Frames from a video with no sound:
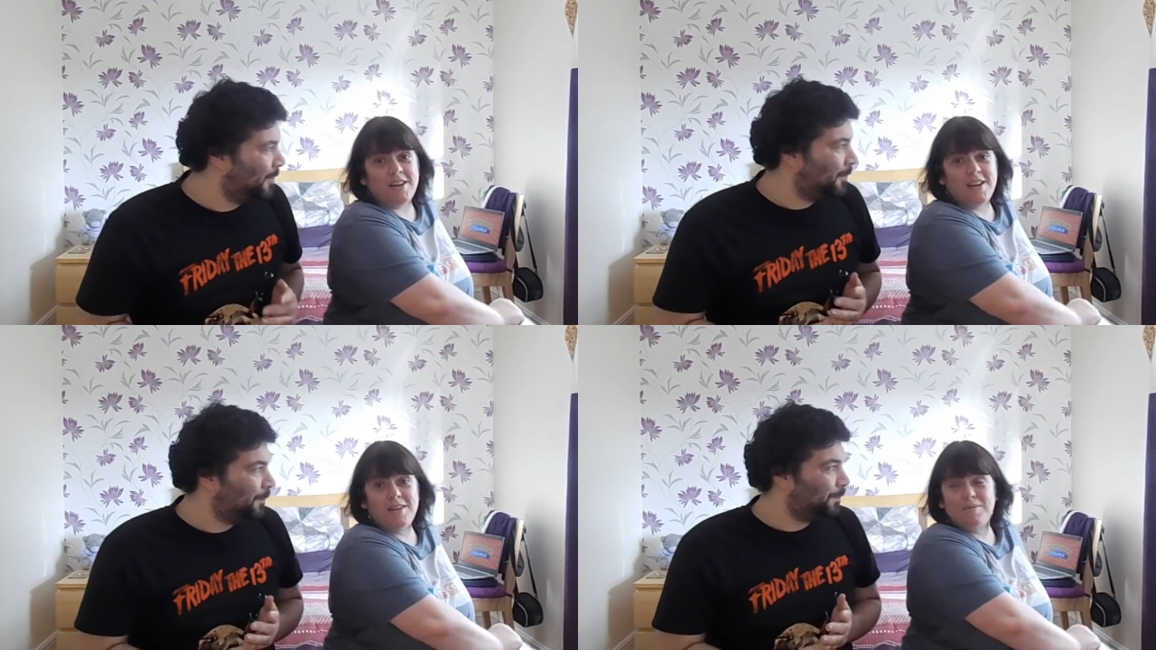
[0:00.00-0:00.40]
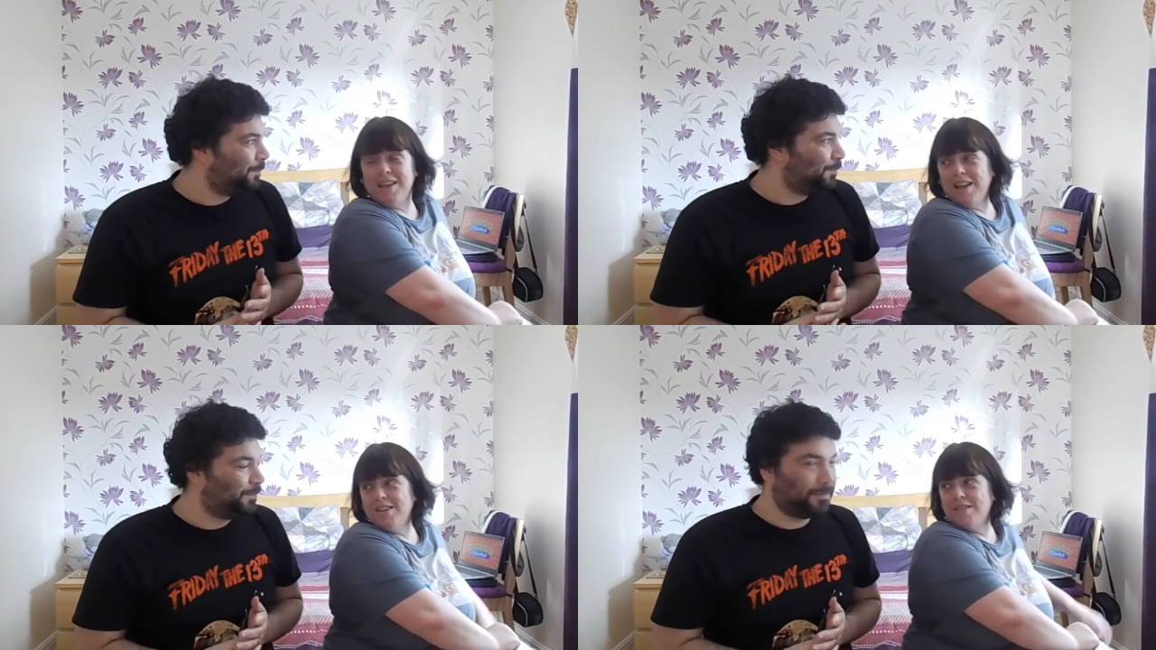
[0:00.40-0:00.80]
Speaker 1: and it was
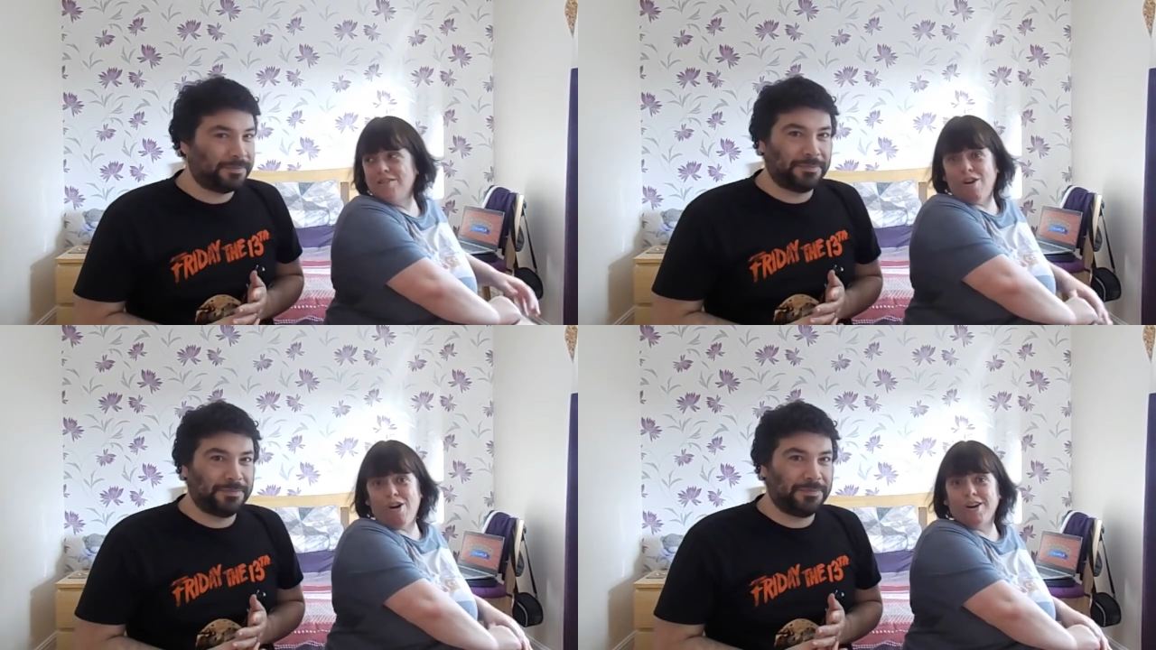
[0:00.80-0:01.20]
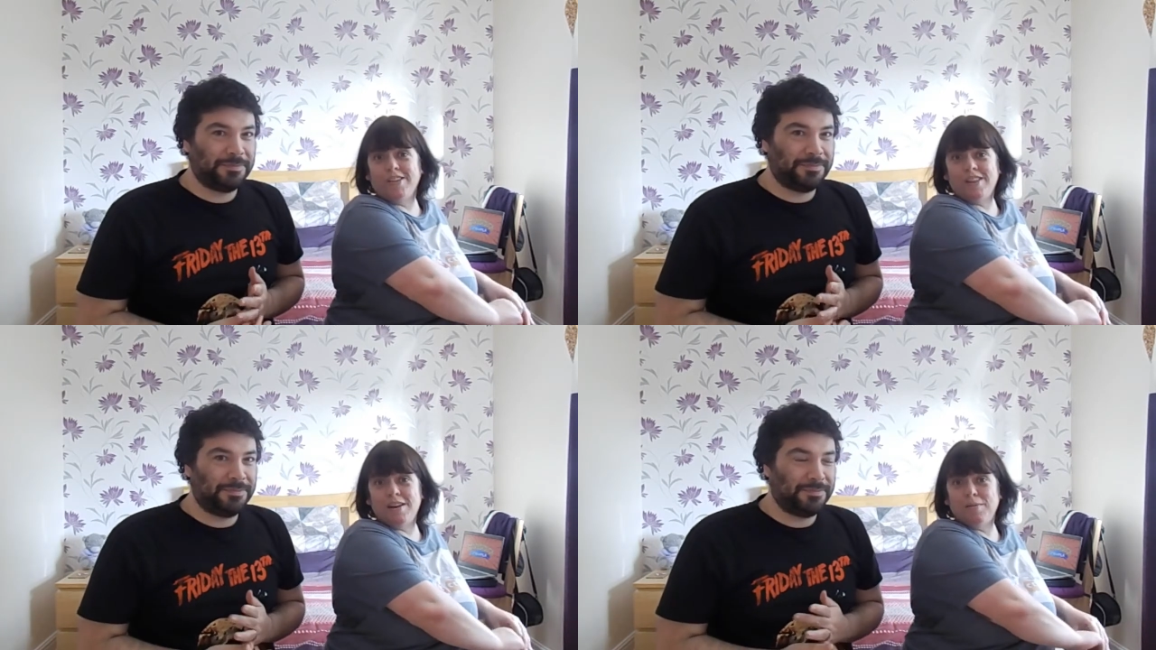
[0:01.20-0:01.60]
out of stock,
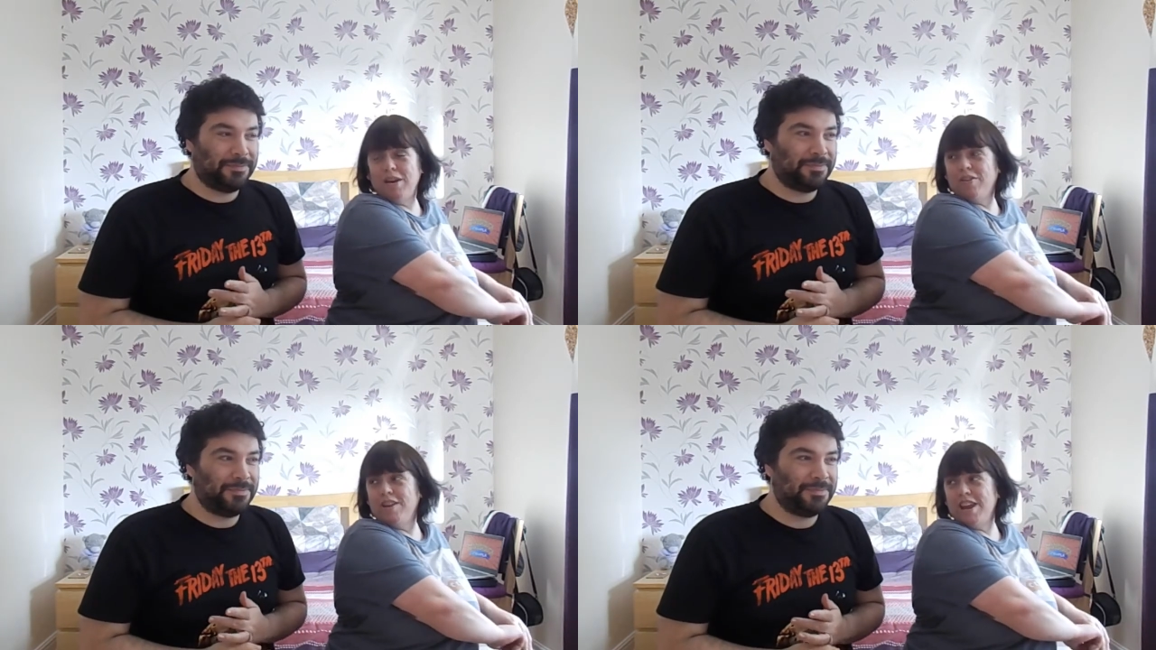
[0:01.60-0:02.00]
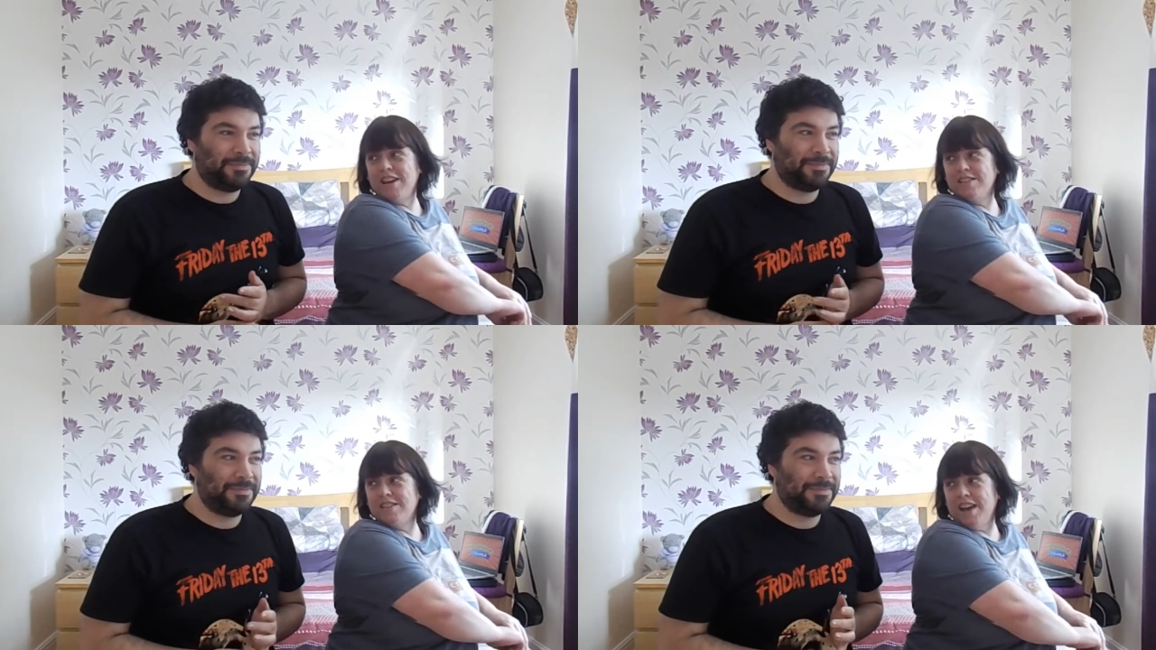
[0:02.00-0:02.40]
and then I went on the
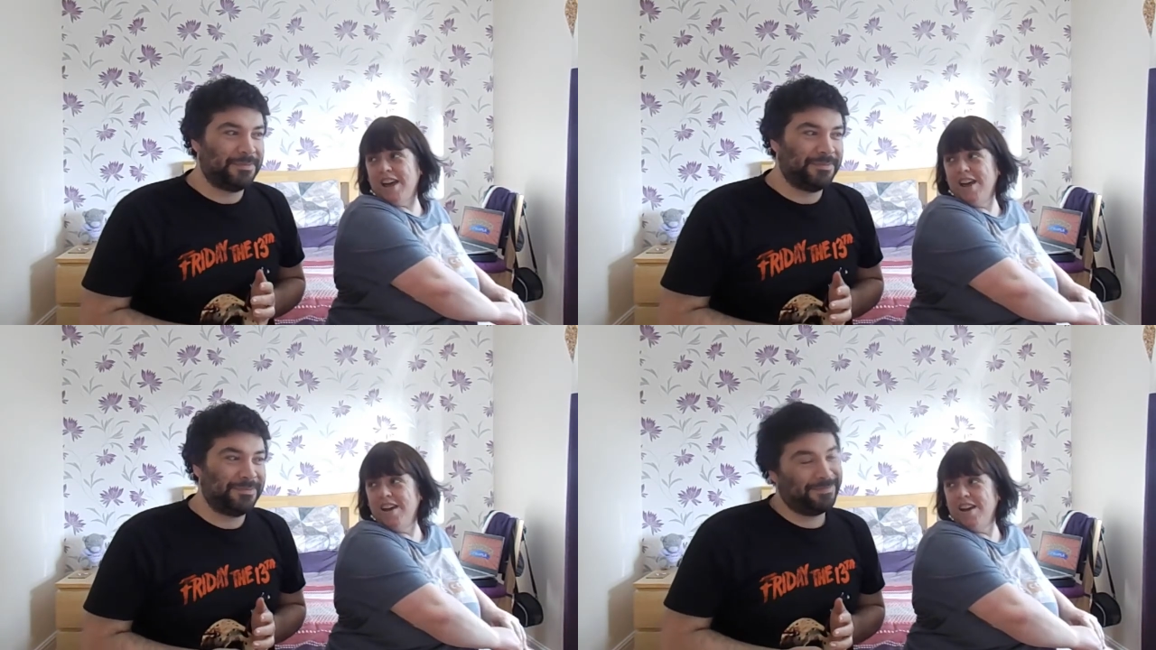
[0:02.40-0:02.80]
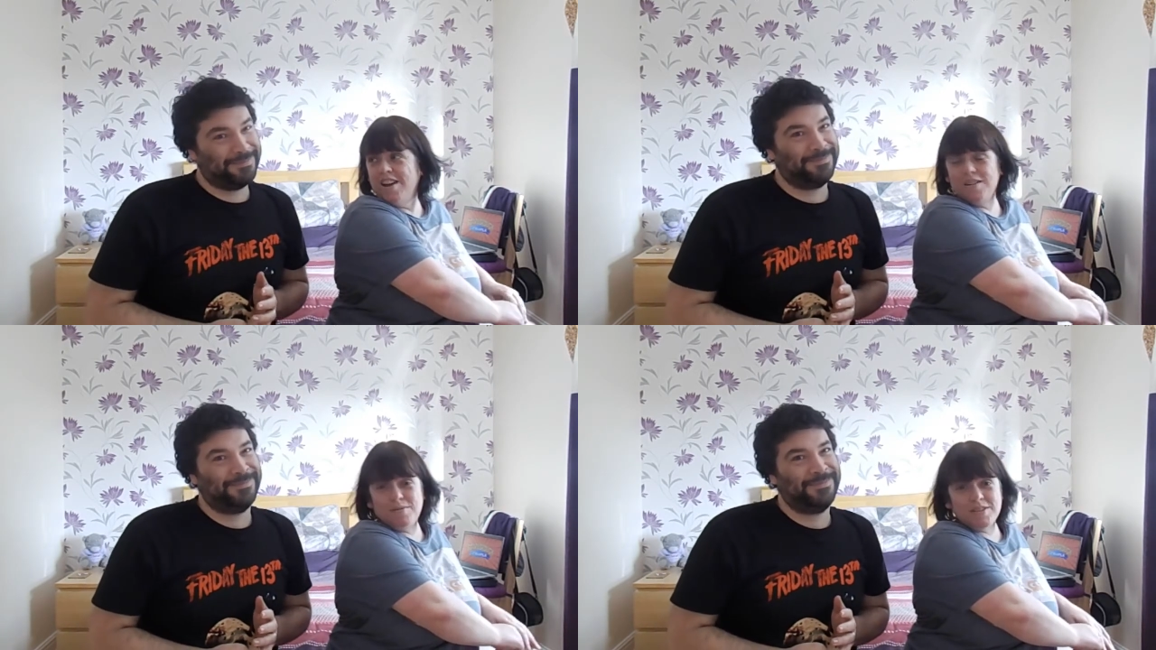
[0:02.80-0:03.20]
next day
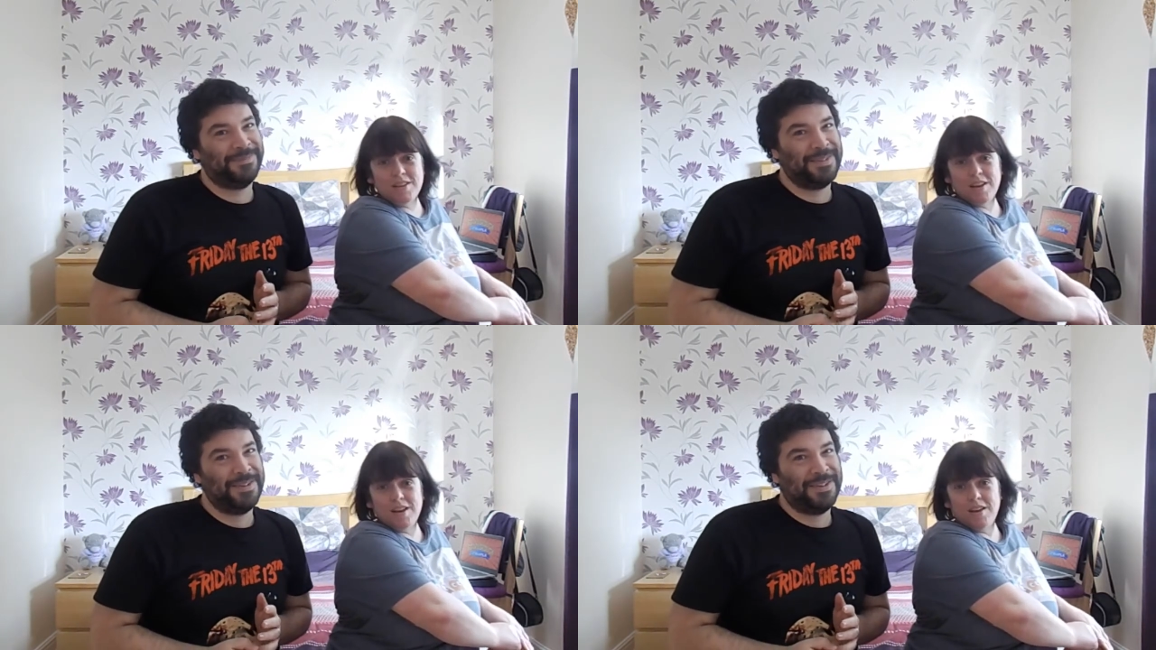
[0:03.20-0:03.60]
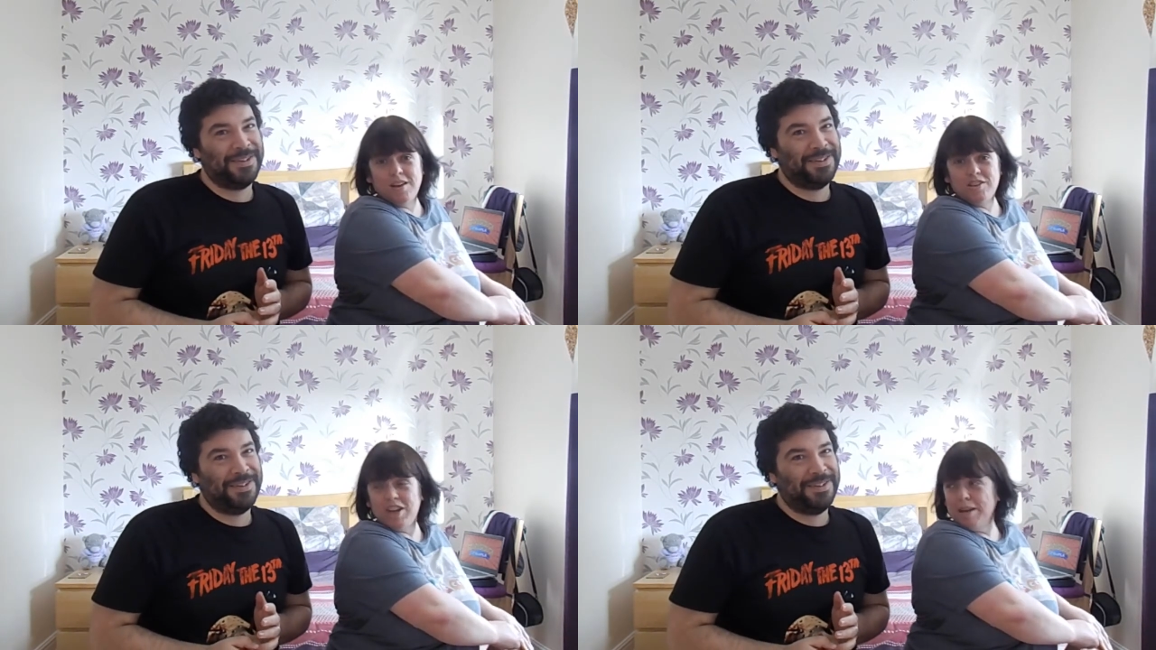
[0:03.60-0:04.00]
and it was
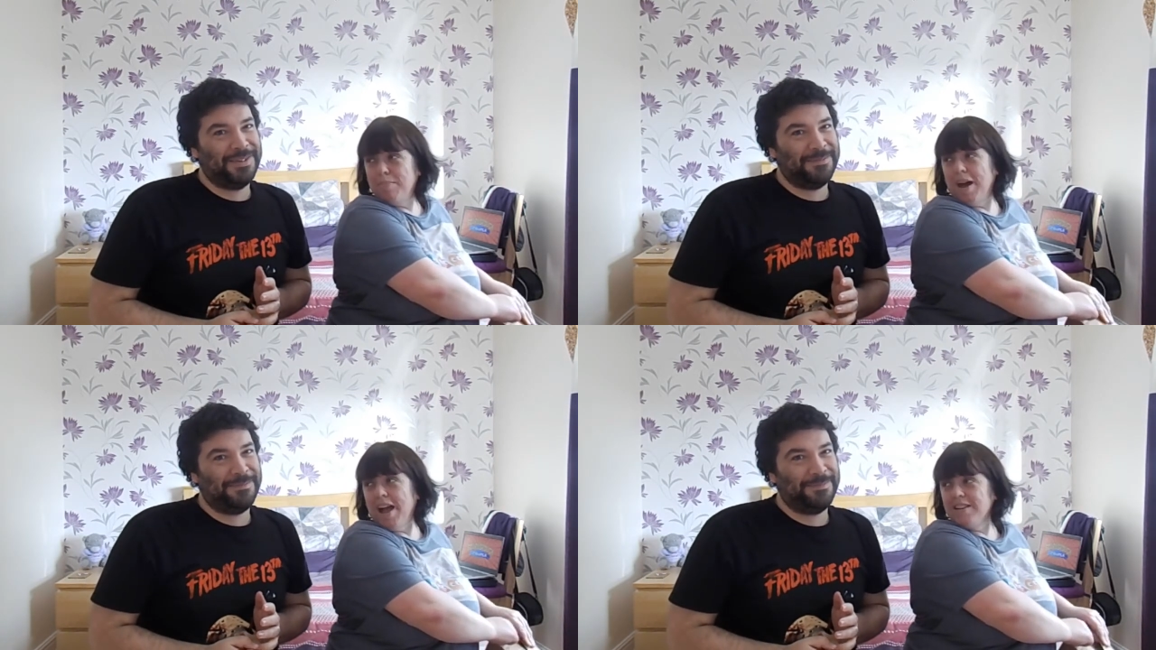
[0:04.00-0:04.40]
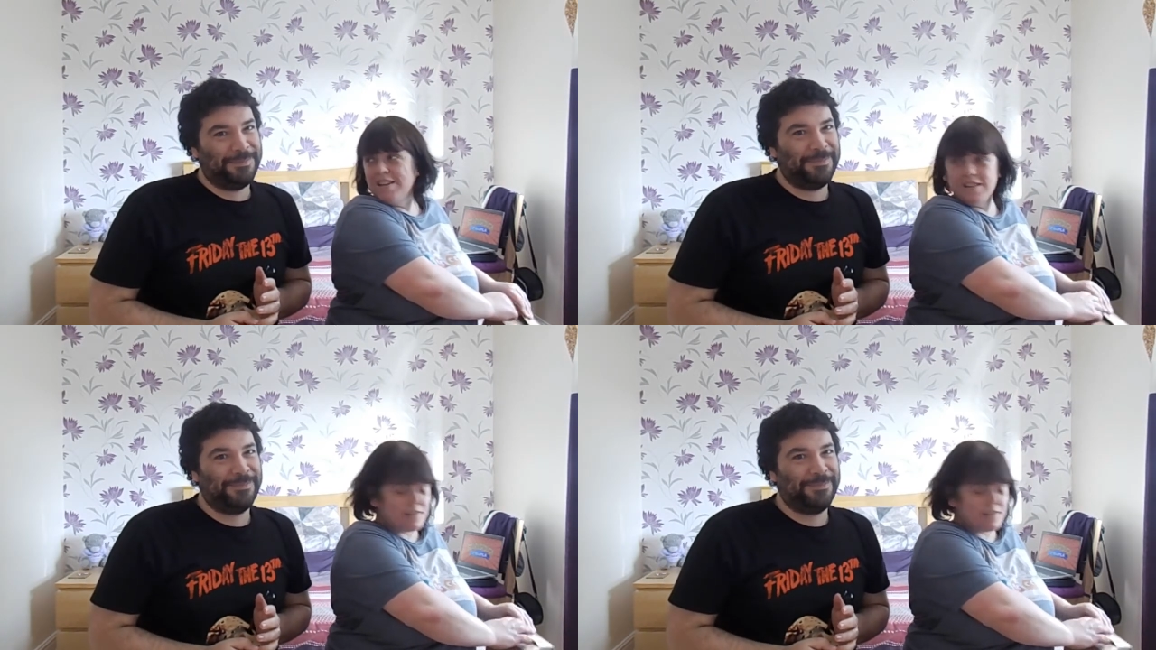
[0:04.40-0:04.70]
cheaper and in